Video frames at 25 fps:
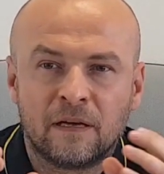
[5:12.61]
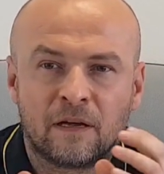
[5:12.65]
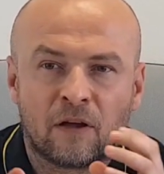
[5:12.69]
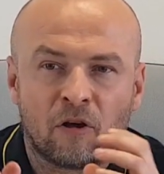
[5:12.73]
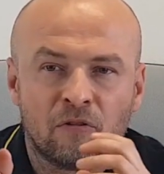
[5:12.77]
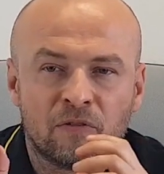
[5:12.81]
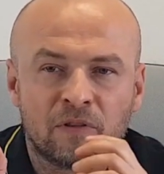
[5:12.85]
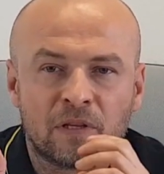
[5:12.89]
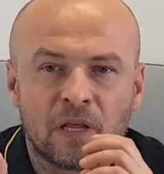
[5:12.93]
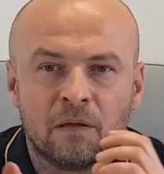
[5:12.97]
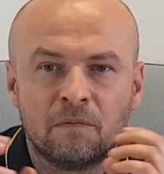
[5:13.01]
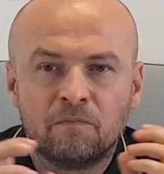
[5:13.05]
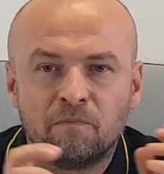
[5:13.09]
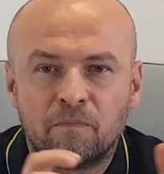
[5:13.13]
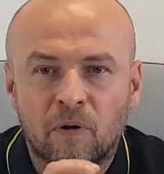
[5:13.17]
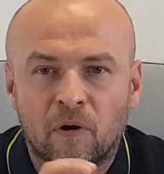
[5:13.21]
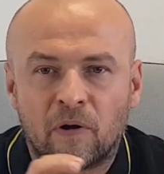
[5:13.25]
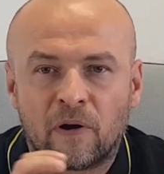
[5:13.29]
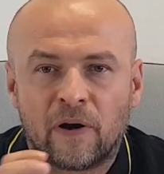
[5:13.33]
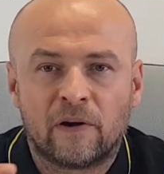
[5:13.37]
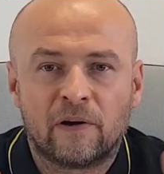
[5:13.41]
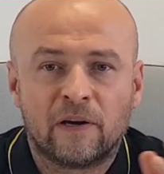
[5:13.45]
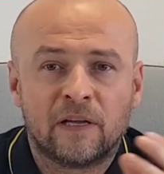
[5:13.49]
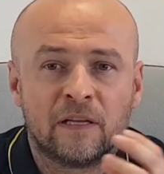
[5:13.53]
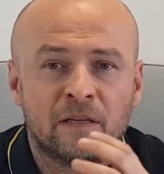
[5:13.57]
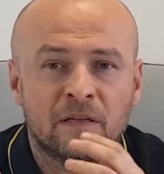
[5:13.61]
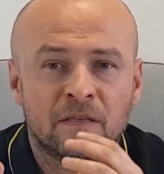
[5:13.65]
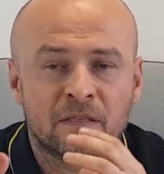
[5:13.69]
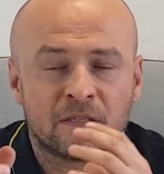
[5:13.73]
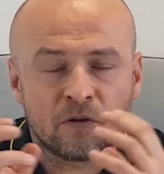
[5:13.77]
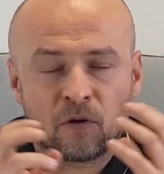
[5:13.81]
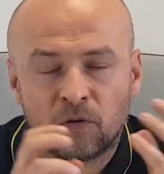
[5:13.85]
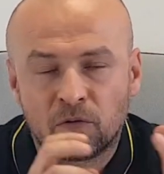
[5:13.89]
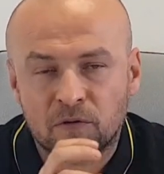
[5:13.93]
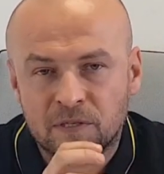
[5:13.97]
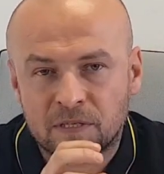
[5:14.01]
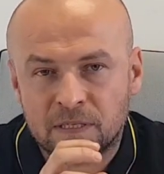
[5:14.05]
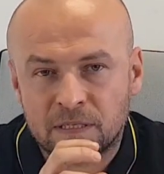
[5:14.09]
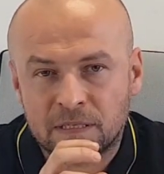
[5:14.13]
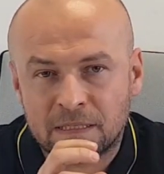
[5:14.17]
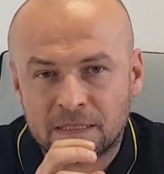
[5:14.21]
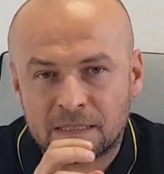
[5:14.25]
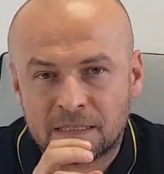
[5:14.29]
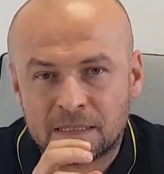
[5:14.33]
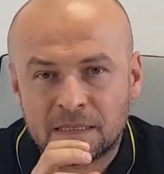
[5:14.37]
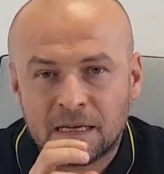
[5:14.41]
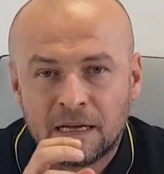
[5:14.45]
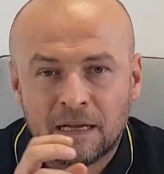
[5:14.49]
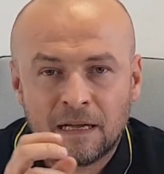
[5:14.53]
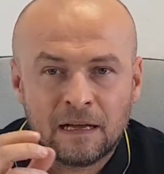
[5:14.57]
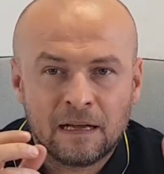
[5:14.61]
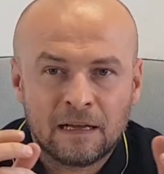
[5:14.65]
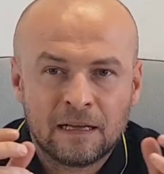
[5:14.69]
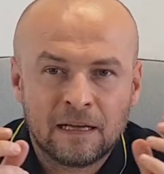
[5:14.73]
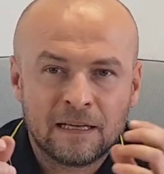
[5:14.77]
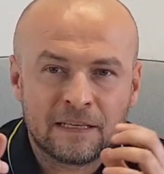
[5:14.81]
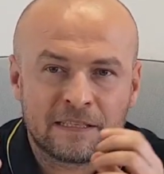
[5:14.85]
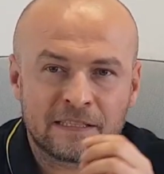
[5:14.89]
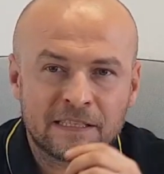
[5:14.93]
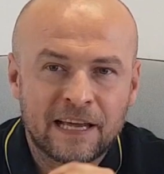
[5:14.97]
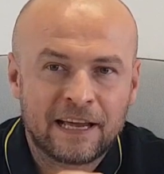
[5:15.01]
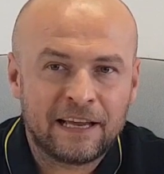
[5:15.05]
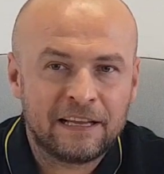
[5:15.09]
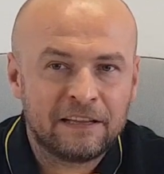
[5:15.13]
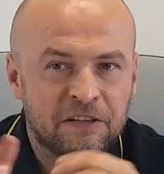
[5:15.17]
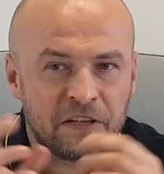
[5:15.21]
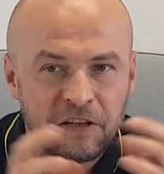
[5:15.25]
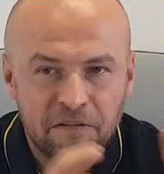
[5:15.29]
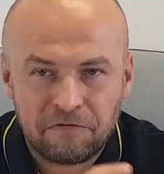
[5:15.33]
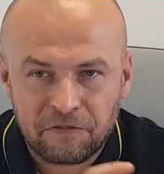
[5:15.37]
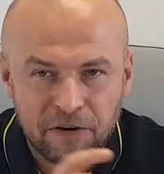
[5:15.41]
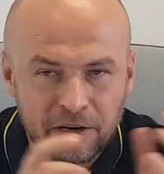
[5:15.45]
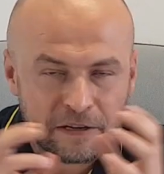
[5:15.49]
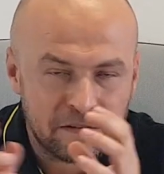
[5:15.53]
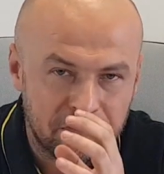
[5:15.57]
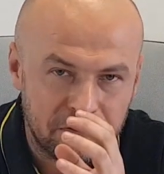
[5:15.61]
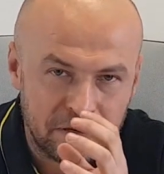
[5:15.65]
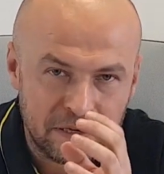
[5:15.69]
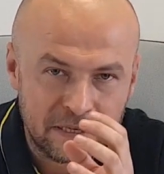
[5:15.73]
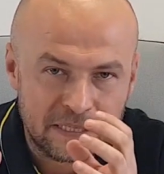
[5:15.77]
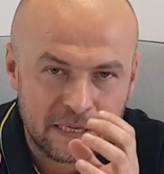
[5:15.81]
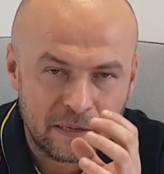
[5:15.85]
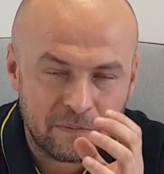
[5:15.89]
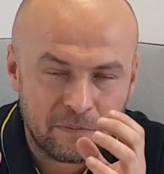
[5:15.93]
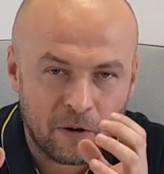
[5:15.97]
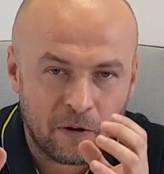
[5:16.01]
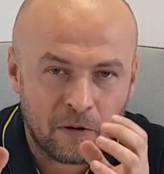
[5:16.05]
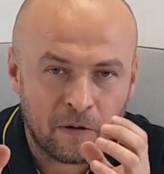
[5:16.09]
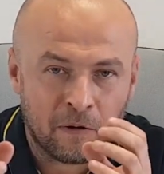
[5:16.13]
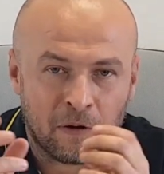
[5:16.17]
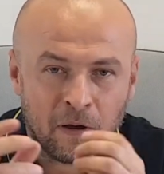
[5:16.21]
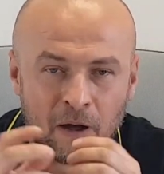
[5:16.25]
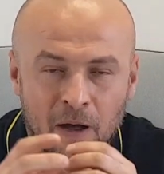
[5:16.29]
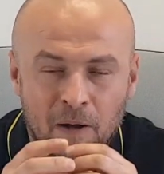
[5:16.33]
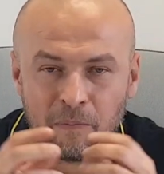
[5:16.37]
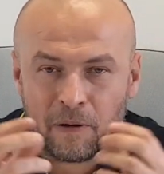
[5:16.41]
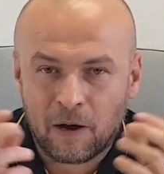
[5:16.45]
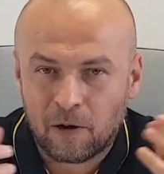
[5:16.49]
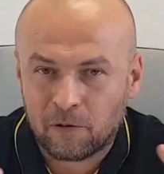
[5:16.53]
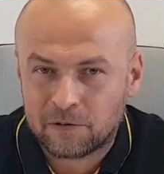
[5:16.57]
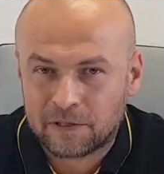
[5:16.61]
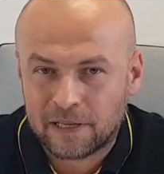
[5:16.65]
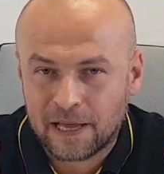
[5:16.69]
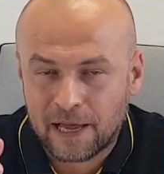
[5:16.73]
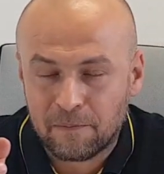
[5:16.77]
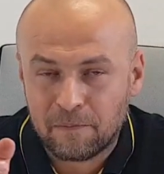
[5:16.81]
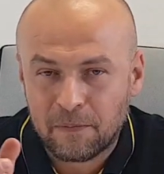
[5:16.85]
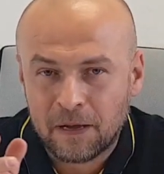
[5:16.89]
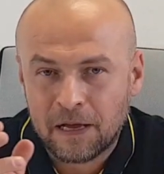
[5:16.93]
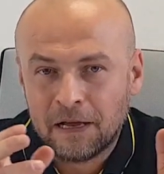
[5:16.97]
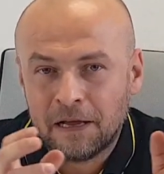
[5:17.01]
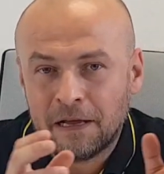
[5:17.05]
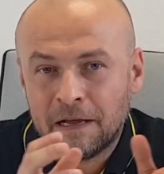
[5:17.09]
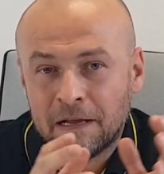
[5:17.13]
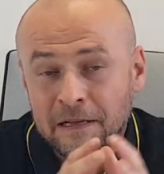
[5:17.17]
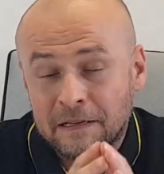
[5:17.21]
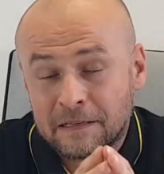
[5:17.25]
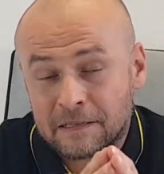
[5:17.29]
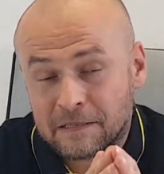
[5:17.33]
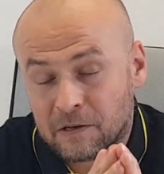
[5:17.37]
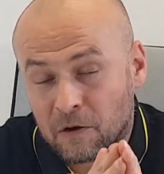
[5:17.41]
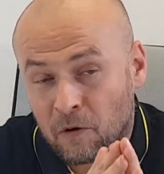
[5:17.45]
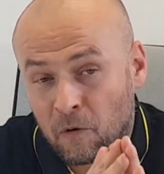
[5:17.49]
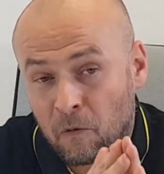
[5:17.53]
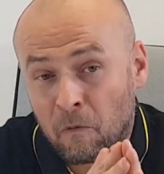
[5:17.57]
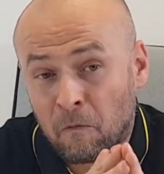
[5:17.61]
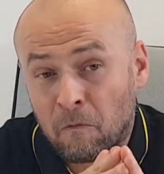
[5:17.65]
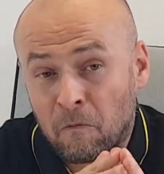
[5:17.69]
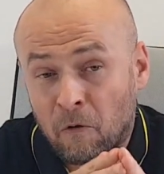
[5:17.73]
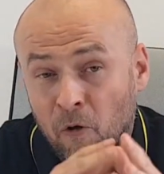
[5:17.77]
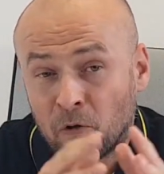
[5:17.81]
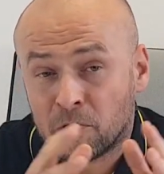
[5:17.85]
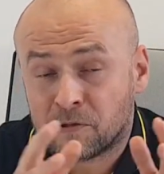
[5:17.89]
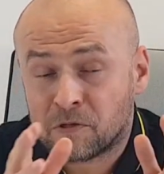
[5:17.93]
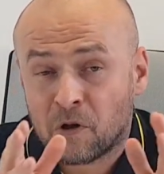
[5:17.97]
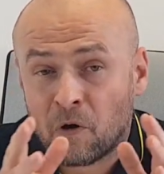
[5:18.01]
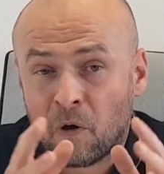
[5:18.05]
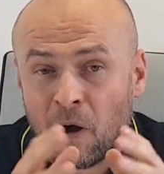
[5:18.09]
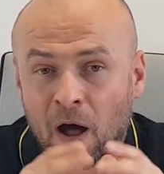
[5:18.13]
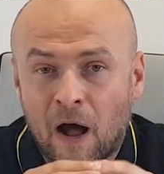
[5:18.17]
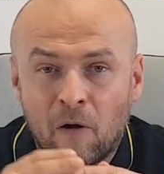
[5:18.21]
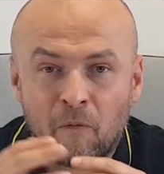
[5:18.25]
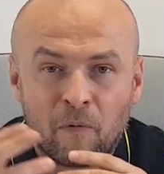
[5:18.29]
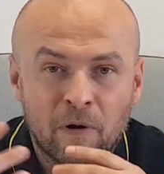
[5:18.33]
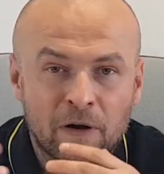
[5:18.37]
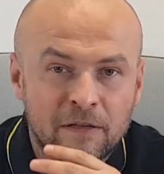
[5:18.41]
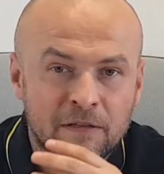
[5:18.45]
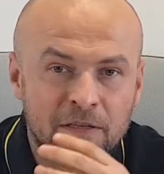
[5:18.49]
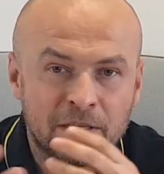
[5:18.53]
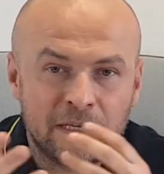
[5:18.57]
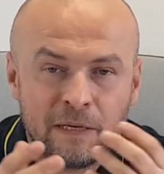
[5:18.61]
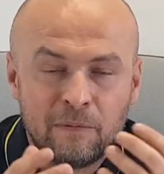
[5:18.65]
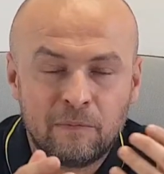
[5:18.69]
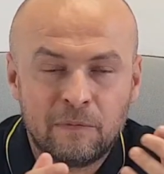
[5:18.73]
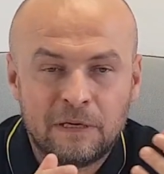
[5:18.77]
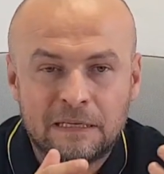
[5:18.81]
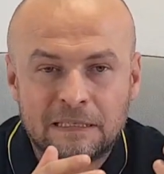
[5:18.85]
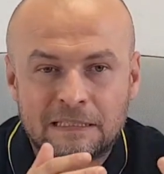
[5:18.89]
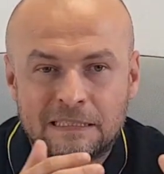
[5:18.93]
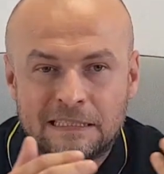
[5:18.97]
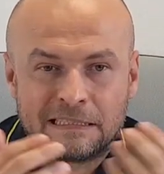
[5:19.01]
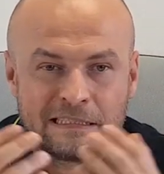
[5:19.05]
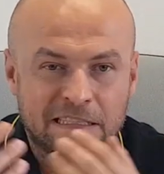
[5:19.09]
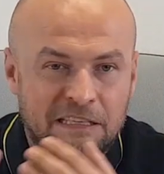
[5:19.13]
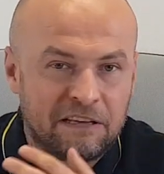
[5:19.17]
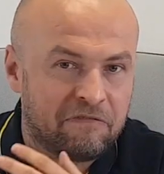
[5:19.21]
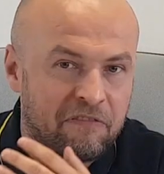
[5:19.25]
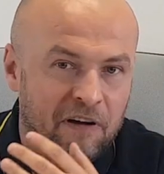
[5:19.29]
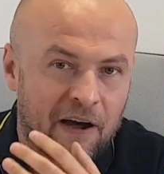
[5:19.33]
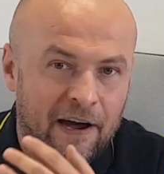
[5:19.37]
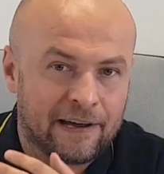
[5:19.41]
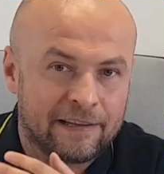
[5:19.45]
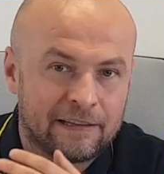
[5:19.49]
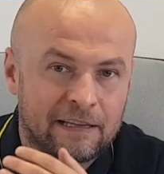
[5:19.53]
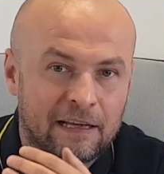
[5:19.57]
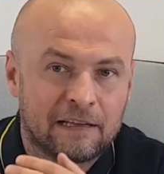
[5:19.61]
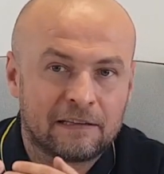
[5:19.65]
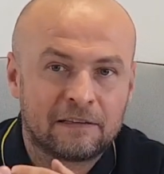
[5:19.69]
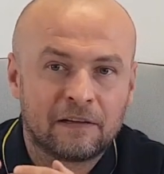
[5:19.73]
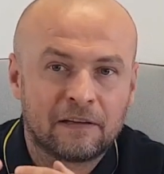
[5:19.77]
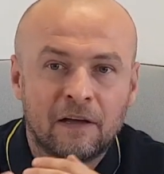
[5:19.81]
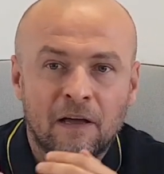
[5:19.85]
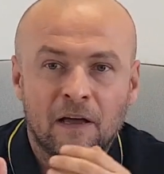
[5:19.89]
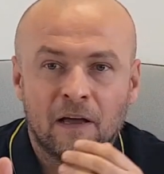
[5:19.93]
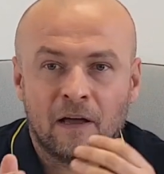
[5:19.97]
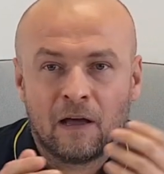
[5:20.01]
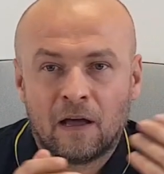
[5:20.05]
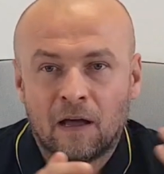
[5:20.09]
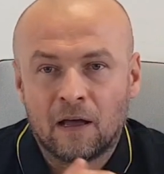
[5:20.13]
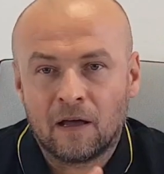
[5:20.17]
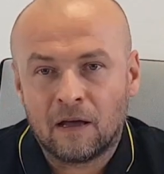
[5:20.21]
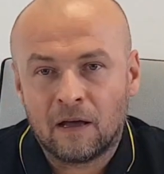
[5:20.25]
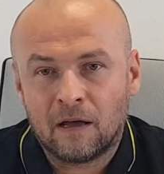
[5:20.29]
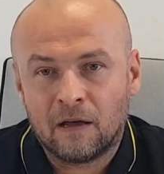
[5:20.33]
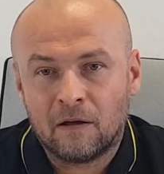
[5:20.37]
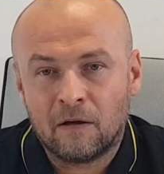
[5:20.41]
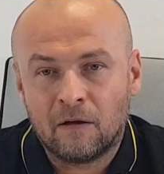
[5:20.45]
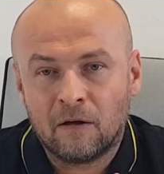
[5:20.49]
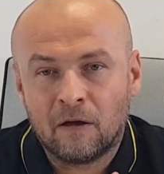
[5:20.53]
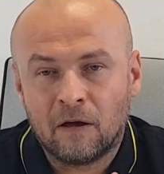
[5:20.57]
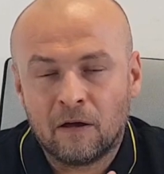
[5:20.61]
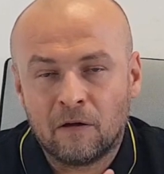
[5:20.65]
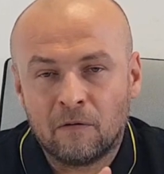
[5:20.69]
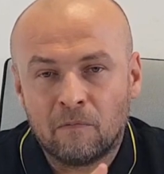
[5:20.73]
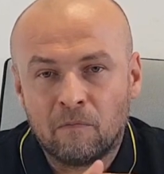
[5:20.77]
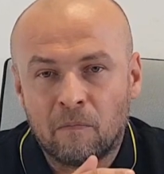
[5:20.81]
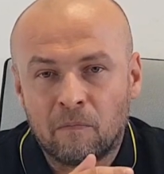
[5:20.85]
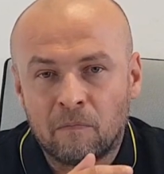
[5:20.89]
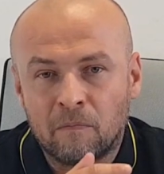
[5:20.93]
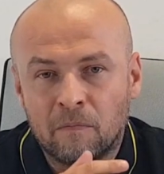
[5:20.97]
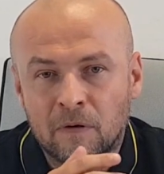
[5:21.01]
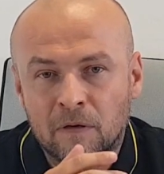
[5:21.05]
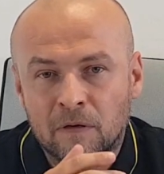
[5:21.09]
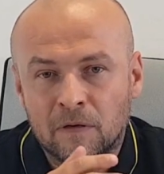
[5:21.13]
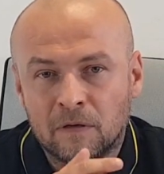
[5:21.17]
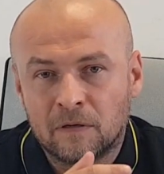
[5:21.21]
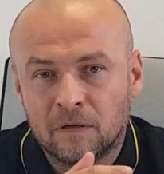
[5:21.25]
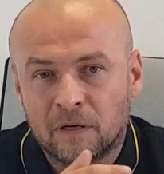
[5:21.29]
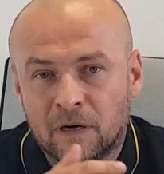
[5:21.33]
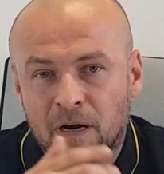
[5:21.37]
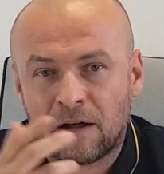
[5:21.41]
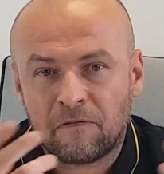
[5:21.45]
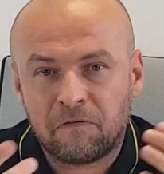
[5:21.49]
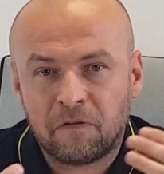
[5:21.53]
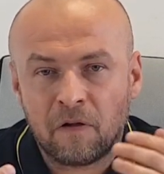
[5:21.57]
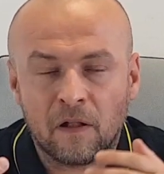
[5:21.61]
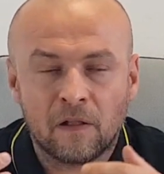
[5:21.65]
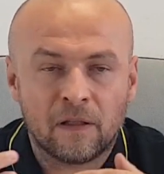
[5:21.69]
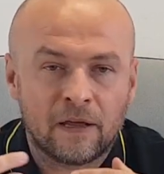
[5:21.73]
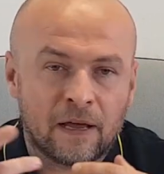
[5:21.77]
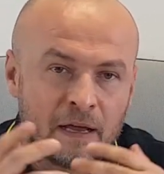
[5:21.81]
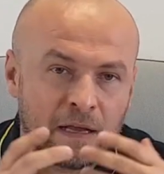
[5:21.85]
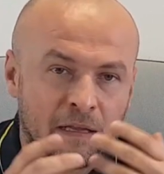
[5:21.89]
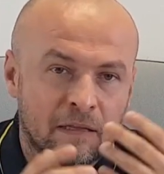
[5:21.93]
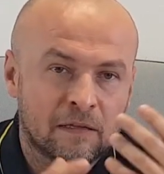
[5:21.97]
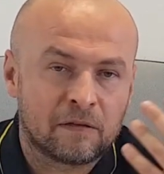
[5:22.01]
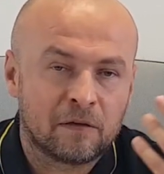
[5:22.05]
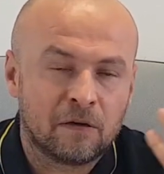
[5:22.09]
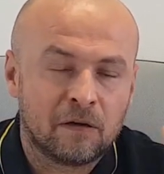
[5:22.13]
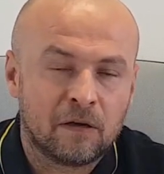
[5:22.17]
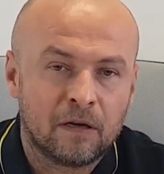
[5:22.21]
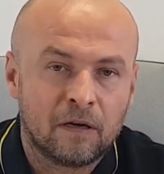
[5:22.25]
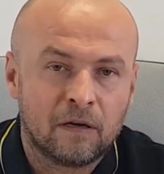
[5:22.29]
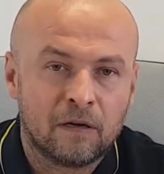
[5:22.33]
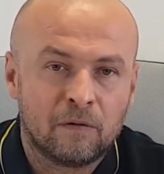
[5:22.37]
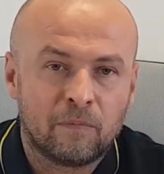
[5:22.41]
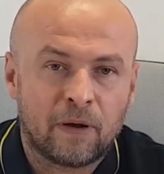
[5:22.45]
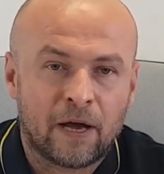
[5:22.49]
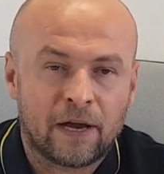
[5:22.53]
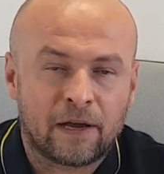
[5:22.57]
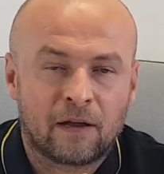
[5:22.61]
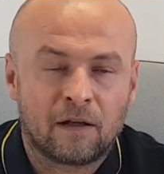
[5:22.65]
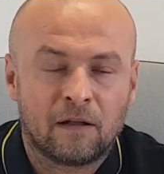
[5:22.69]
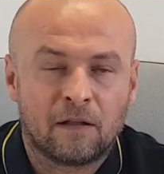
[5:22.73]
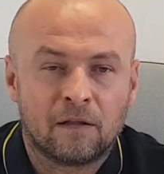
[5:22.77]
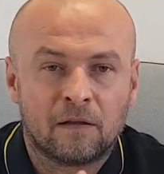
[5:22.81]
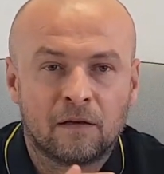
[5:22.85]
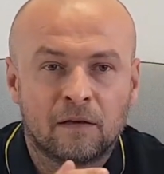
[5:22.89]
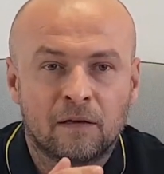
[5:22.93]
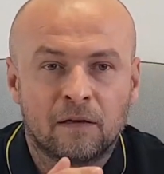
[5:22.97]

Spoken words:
contemporary sources say different things about them. So also our team is divided. Rafał and Michael